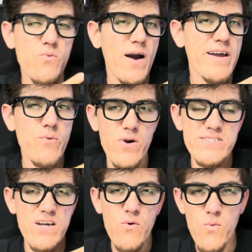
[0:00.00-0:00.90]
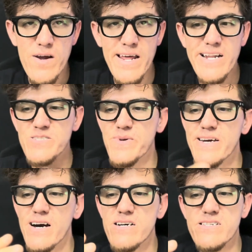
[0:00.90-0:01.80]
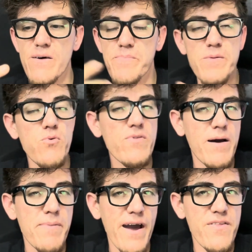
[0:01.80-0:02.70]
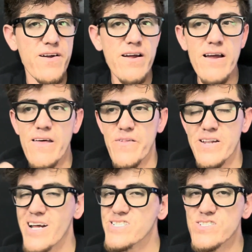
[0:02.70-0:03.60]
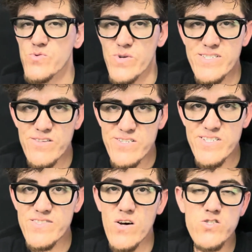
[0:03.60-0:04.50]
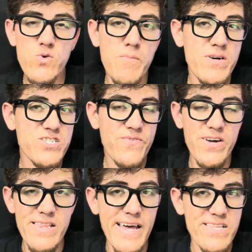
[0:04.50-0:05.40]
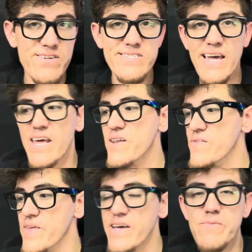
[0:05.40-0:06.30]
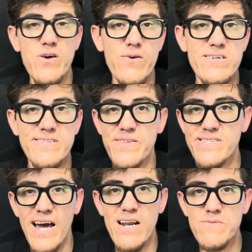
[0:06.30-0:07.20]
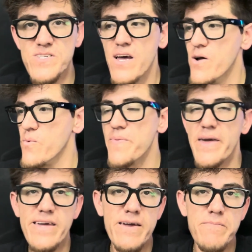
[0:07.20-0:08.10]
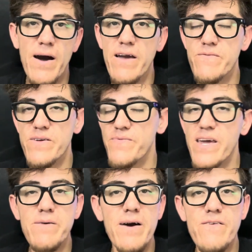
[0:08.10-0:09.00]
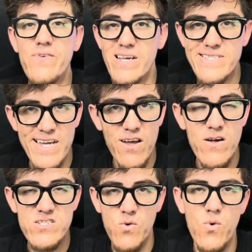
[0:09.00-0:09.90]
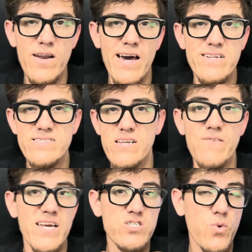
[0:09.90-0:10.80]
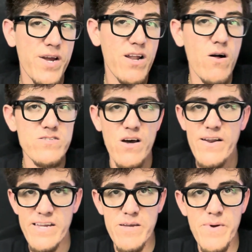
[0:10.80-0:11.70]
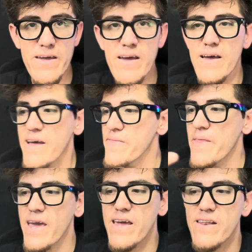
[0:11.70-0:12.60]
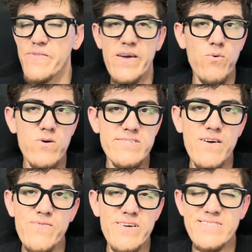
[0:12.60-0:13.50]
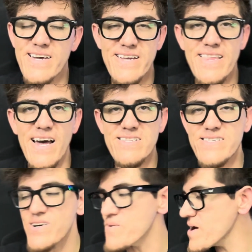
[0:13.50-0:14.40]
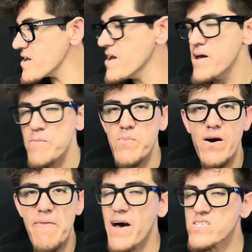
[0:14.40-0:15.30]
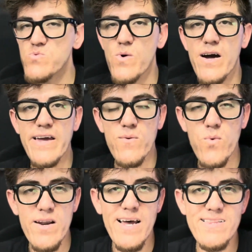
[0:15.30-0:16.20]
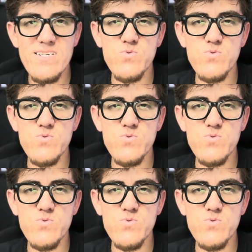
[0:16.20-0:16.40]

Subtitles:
why it works on whatnot is because people that buy there, they're not just resellers, there's also a bunch of collectors, and they come across these items when they can buy them. If they can buy them for like $10 on whatnot instead of like $20 on eBay, then they will definitely take that deal, right? But that's why whatnot does